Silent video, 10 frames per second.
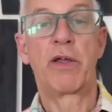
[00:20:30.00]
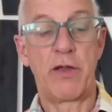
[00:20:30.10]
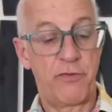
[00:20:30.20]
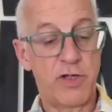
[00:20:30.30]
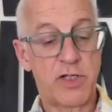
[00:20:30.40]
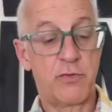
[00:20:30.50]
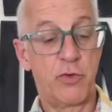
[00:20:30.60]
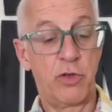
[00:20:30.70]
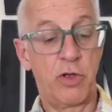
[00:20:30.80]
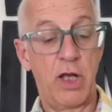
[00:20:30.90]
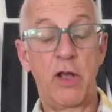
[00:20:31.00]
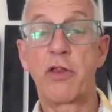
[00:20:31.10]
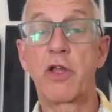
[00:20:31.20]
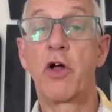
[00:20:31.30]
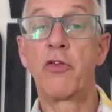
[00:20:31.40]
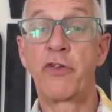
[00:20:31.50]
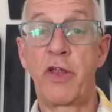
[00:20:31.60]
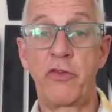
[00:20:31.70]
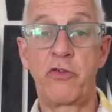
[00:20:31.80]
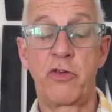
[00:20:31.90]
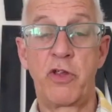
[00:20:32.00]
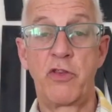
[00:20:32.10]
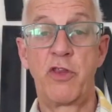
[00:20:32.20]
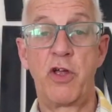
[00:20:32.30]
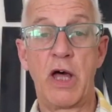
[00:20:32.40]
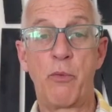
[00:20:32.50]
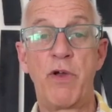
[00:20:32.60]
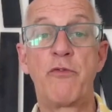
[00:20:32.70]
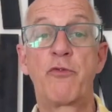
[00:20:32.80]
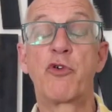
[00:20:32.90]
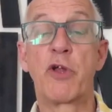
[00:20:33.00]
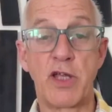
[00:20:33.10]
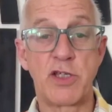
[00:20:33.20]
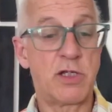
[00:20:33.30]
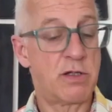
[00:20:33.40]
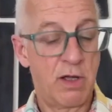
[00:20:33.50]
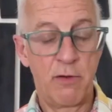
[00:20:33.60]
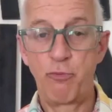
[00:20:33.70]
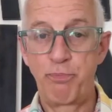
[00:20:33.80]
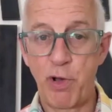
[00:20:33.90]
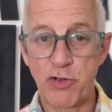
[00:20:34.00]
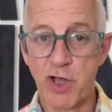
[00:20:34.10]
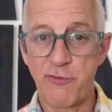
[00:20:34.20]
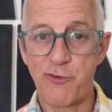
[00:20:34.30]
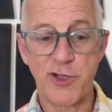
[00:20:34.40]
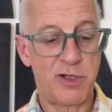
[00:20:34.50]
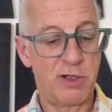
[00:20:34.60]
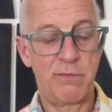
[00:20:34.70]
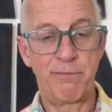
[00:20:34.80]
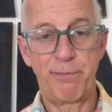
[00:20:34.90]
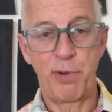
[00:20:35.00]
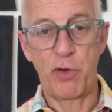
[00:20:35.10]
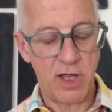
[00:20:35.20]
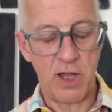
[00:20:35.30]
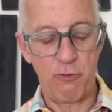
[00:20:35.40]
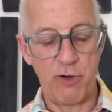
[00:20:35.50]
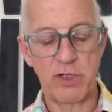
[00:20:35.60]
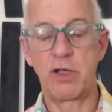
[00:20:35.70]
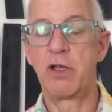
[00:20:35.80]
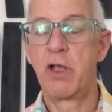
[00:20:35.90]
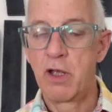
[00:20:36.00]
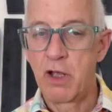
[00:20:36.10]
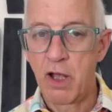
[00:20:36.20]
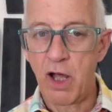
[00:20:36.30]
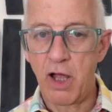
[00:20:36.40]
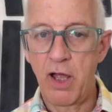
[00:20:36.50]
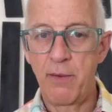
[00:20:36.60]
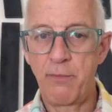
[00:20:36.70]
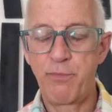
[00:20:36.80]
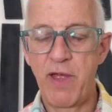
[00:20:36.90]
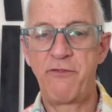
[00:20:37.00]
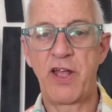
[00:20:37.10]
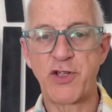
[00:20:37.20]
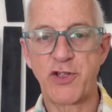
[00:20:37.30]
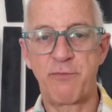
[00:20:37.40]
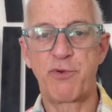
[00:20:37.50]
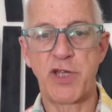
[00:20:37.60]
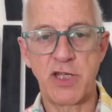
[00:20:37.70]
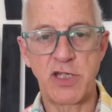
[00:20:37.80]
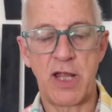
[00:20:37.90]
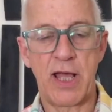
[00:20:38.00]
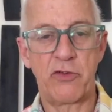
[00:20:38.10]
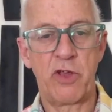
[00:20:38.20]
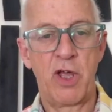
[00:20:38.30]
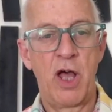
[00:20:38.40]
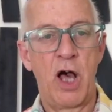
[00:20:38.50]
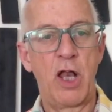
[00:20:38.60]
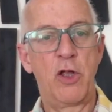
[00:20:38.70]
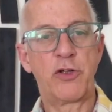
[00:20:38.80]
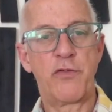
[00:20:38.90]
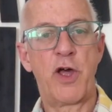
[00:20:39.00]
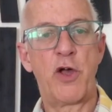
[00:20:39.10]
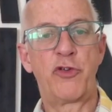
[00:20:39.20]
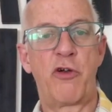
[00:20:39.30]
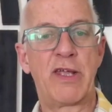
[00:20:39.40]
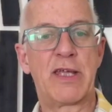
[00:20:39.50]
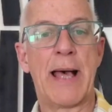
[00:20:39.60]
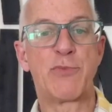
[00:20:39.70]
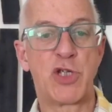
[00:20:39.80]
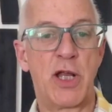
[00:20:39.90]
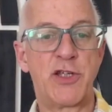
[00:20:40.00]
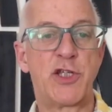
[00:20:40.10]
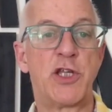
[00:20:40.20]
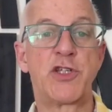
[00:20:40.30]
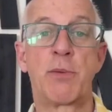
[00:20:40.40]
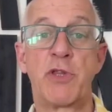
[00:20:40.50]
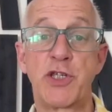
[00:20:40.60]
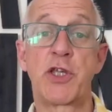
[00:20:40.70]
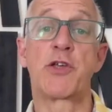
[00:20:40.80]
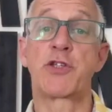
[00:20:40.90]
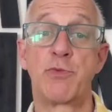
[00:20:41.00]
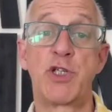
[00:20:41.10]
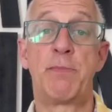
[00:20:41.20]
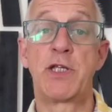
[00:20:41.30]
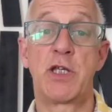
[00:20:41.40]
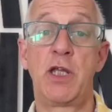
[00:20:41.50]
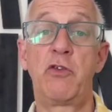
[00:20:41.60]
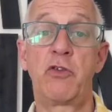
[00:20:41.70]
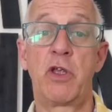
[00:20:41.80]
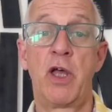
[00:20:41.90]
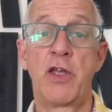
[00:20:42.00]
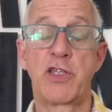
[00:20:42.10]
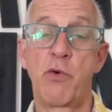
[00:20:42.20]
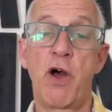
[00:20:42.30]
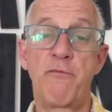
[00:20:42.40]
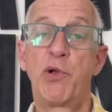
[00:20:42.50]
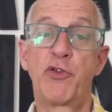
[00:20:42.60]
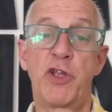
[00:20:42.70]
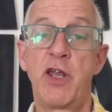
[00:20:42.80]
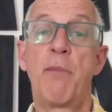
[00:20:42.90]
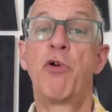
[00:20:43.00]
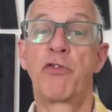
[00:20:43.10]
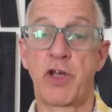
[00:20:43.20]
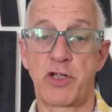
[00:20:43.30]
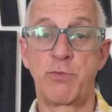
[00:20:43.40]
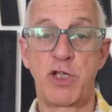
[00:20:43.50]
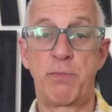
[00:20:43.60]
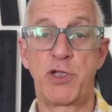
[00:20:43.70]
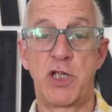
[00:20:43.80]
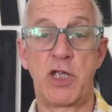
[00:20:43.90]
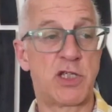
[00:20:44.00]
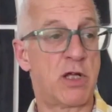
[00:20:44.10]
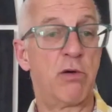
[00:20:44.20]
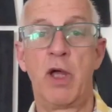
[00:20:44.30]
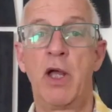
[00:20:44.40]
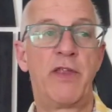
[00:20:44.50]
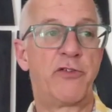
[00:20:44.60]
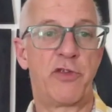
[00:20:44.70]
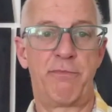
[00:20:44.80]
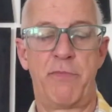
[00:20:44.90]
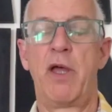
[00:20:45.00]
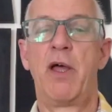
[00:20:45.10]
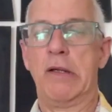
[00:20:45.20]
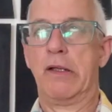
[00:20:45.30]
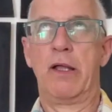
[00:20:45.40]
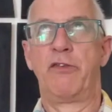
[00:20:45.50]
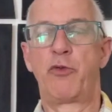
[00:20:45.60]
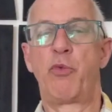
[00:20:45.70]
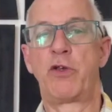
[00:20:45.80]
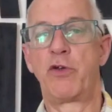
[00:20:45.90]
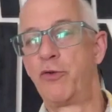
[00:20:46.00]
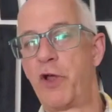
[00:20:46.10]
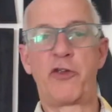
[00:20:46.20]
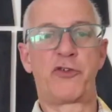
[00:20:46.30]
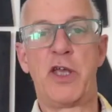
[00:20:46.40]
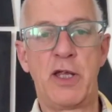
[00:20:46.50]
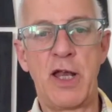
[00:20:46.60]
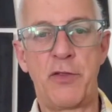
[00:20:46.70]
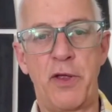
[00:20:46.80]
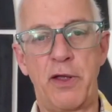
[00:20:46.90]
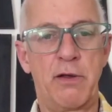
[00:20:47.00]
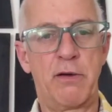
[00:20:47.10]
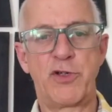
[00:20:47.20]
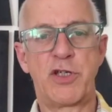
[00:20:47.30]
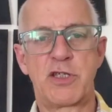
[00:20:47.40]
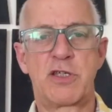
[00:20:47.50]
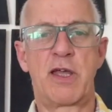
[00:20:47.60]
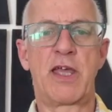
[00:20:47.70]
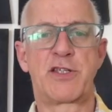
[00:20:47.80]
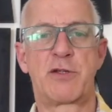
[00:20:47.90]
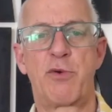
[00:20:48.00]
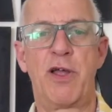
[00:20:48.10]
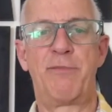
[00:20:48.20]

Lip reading: first of all, a lot of the content that we've created, books I've written, blogs I've written, events I've presented at, a lot of those are encapsulated in some of these custom GPTs. So I've built a number of custom GPTs. So there's one called Ask Ian Anything, which is, I guess, quite.